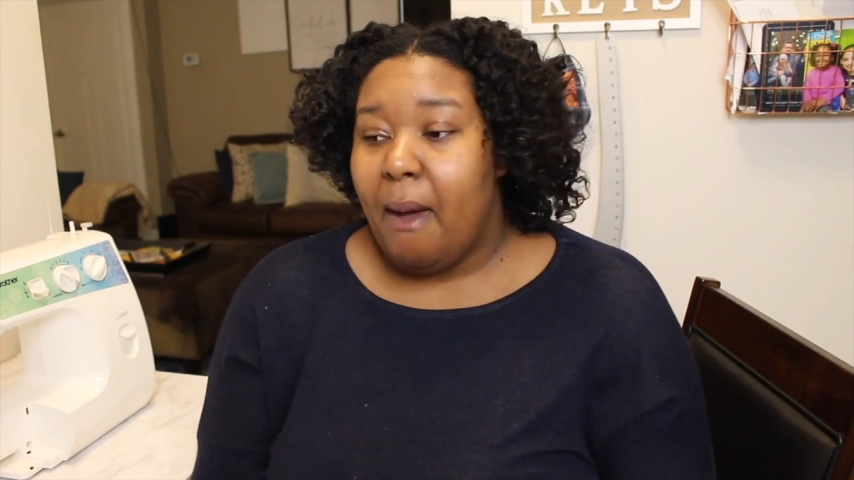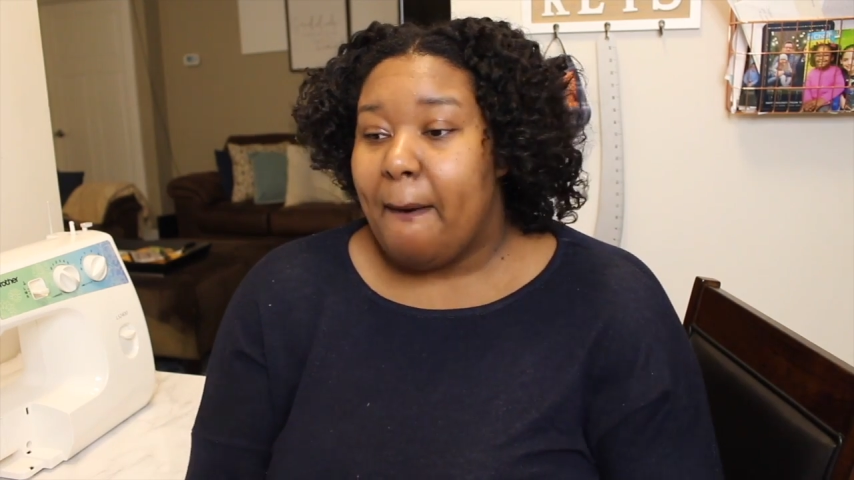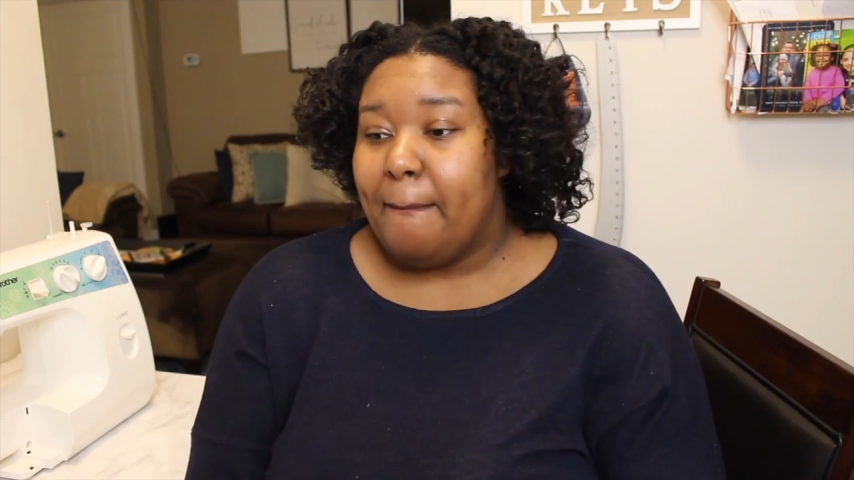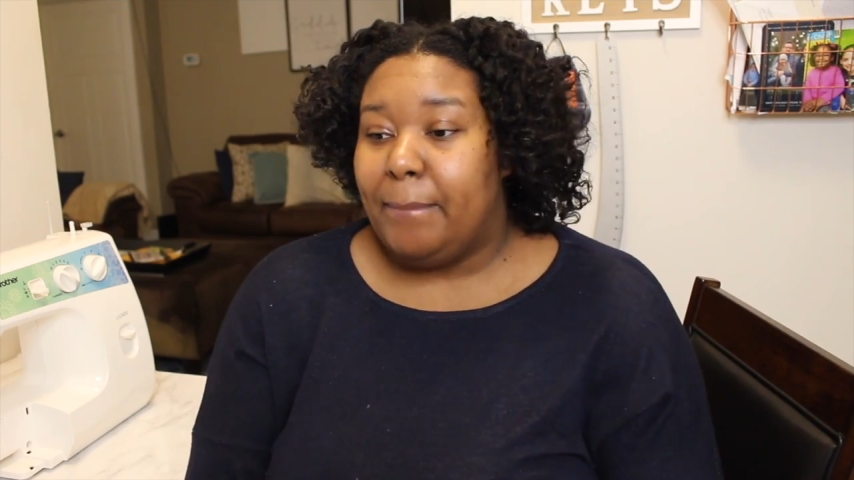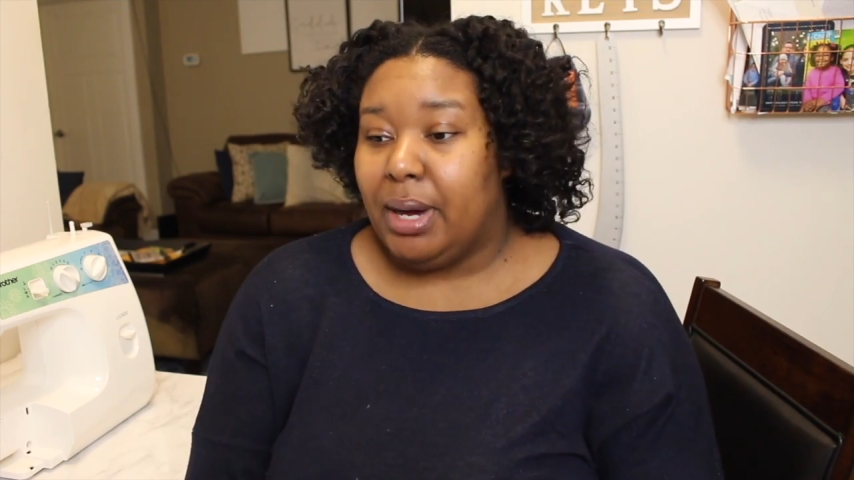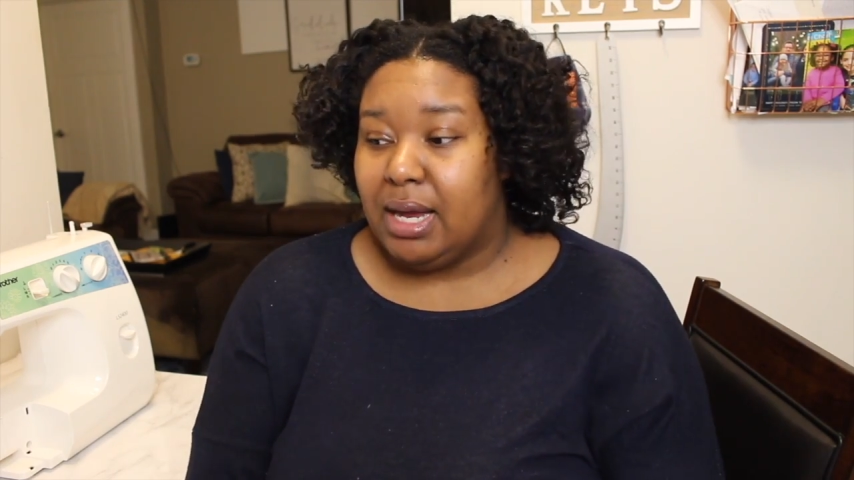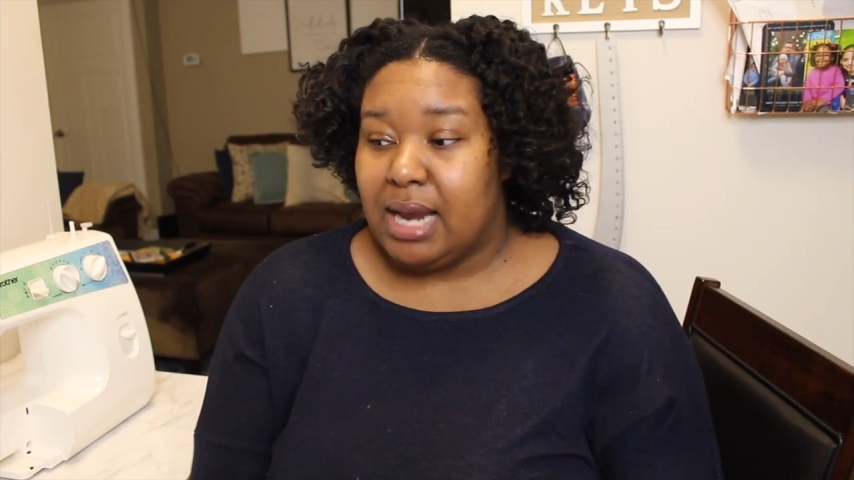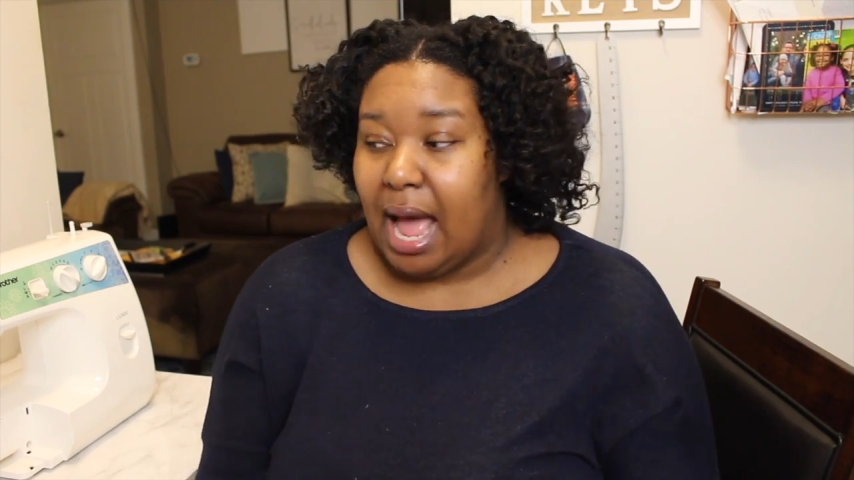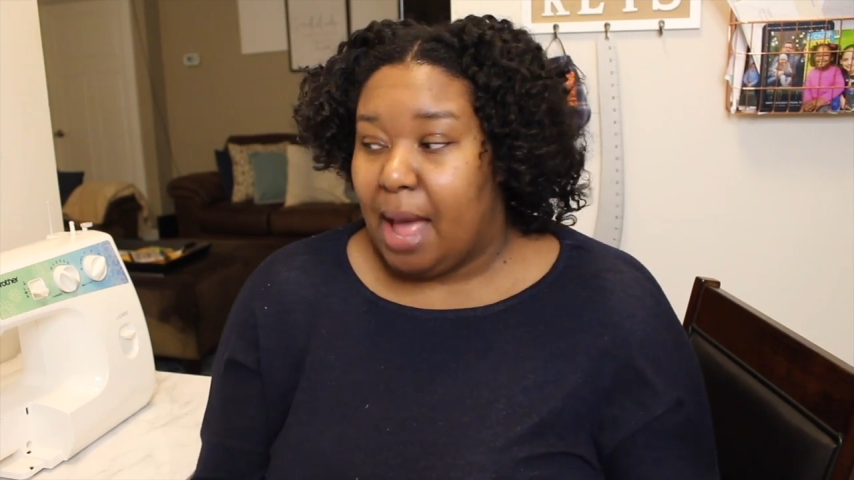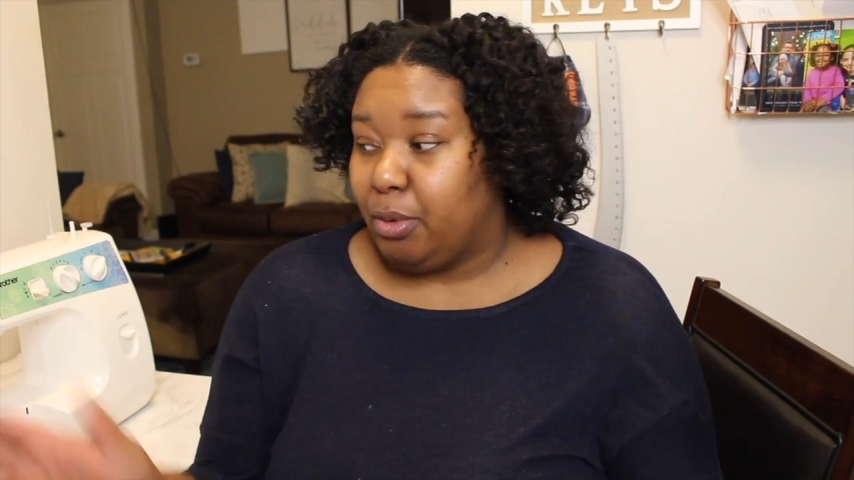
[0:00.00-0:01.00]
but
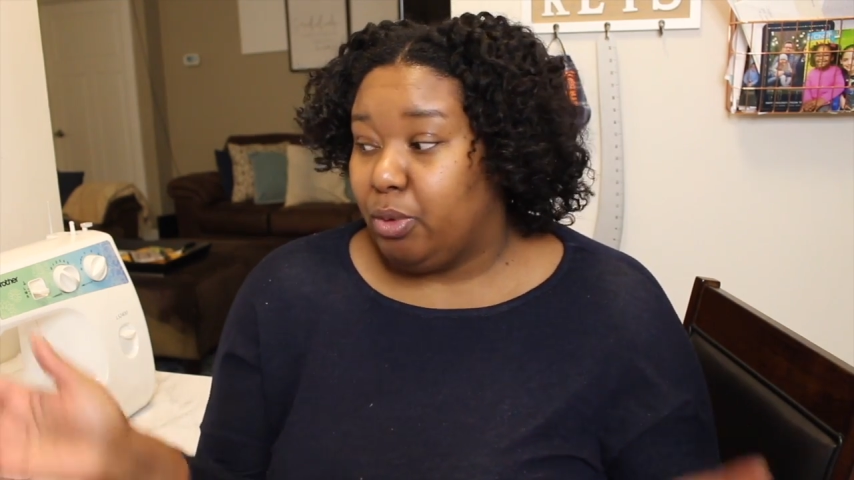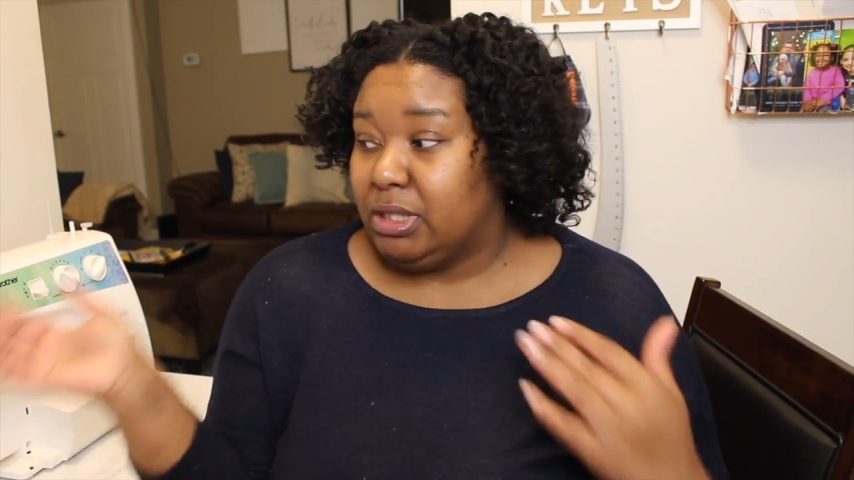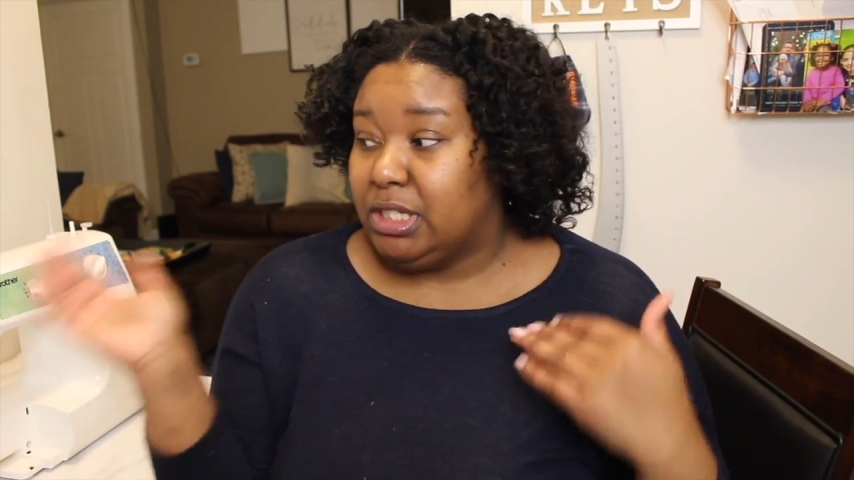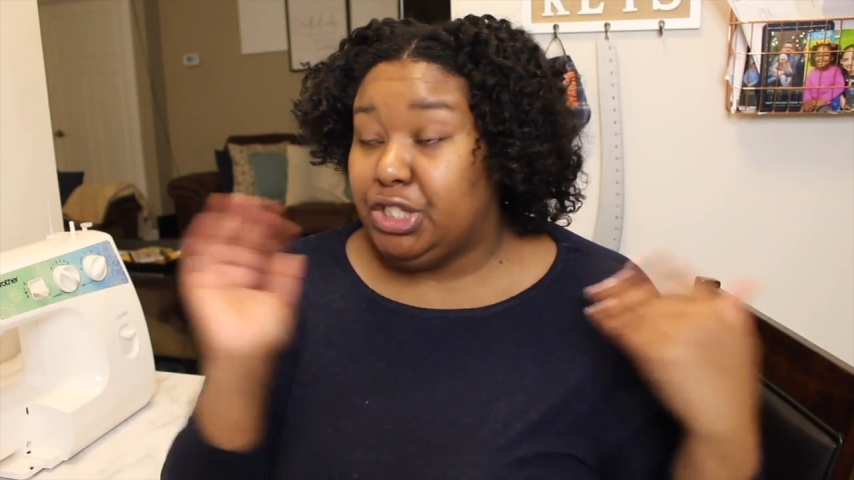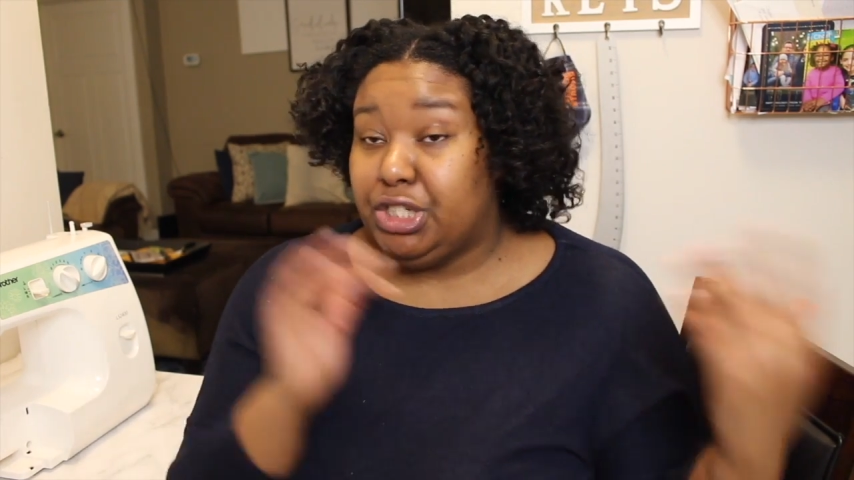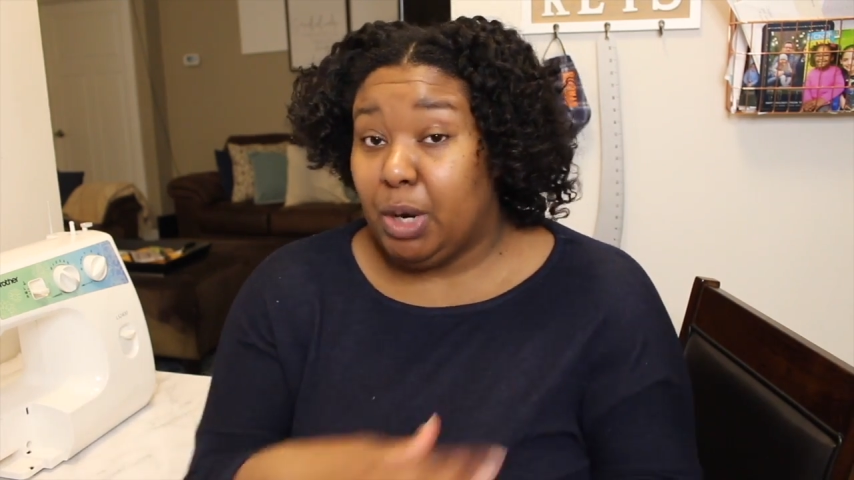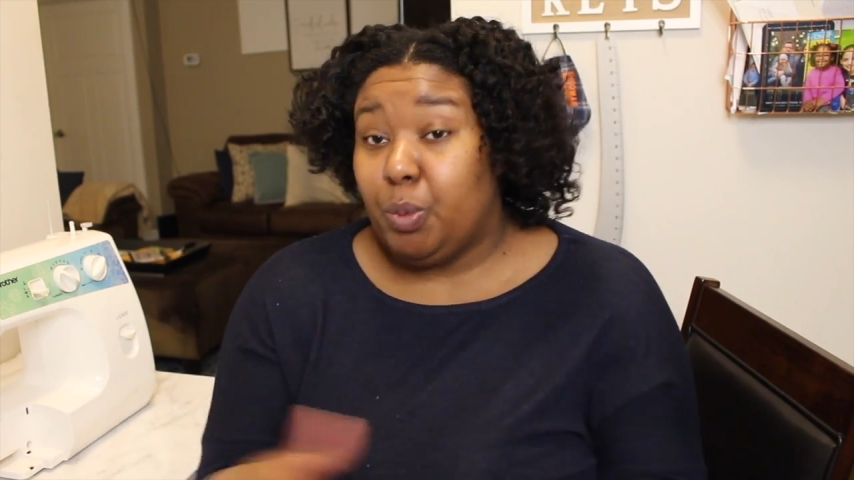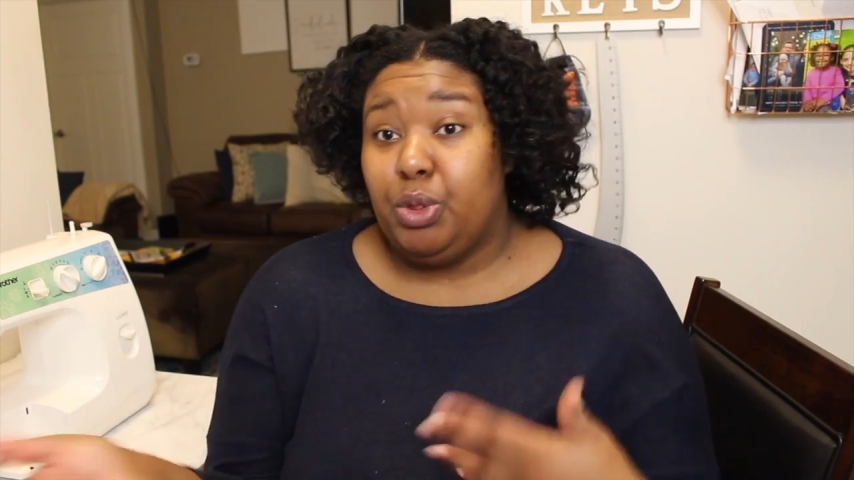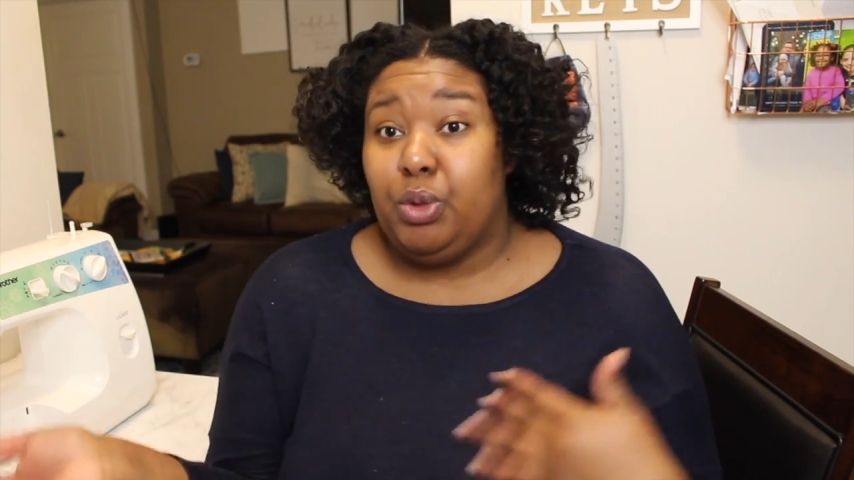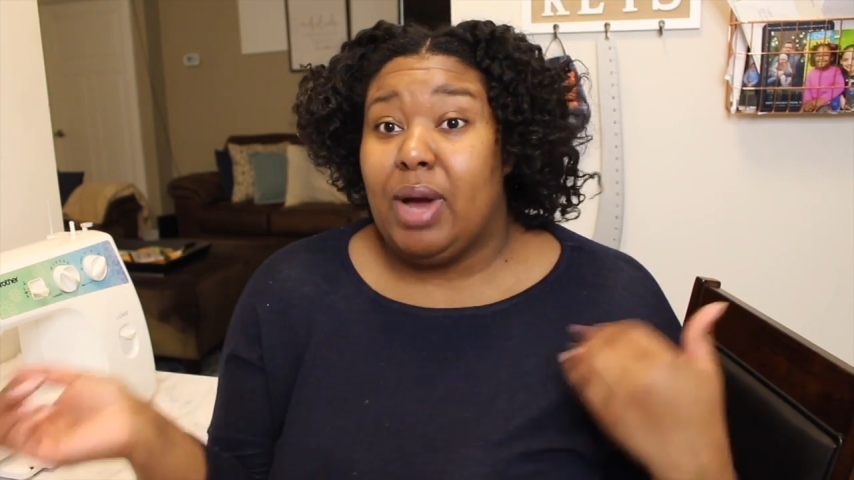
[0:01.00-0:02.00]
I'm going to share
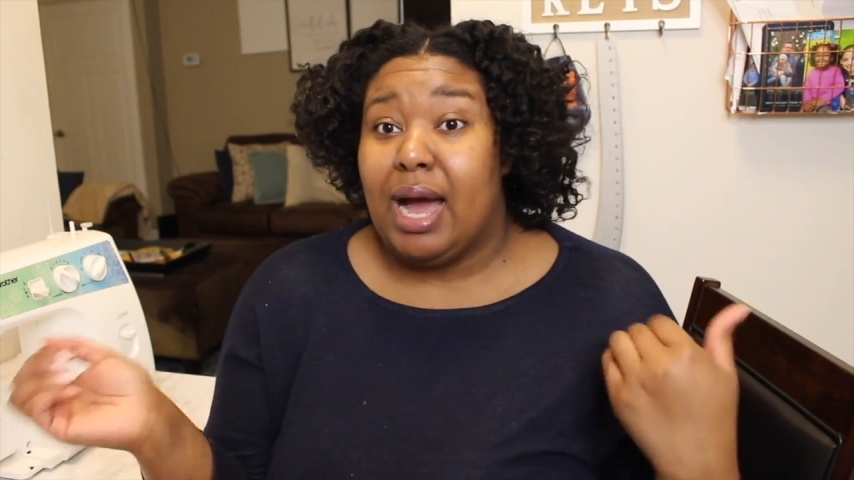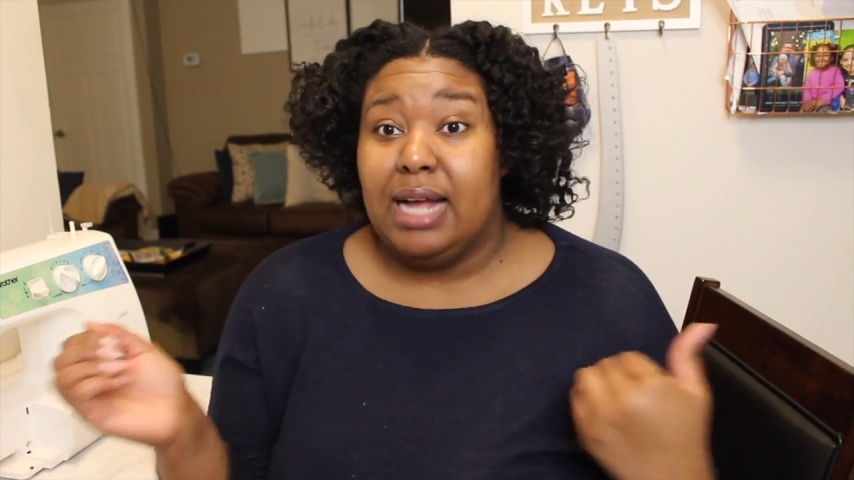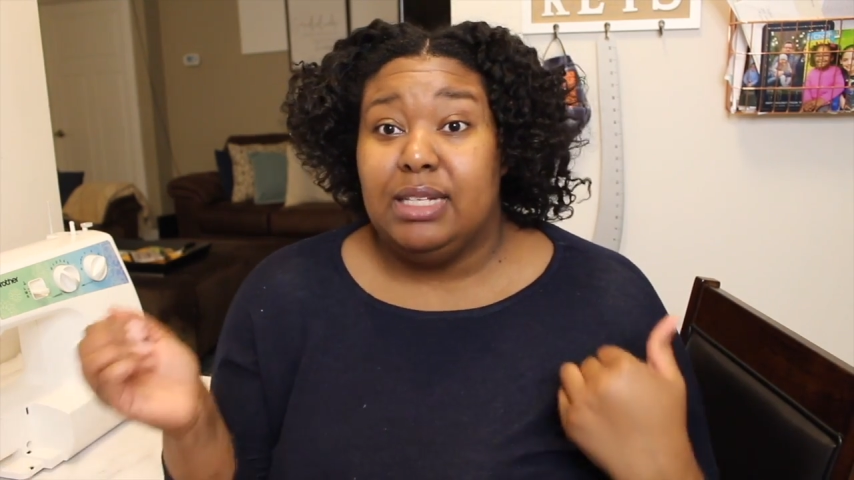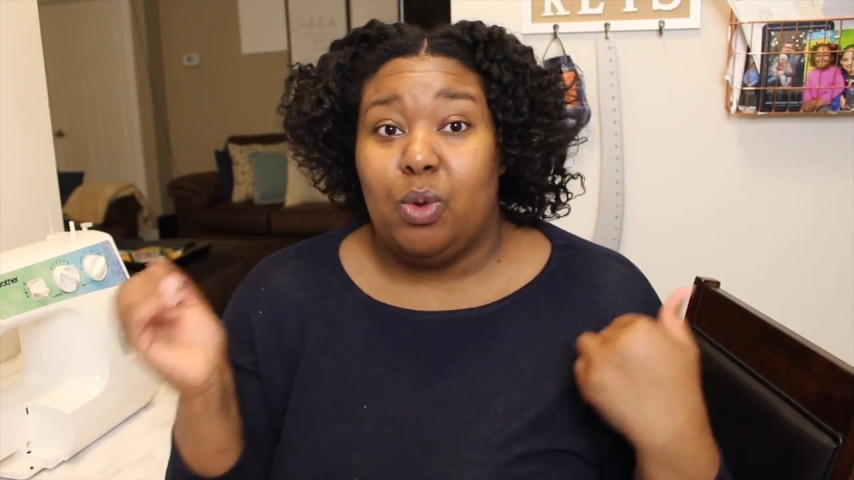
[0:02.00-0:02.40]
with you guys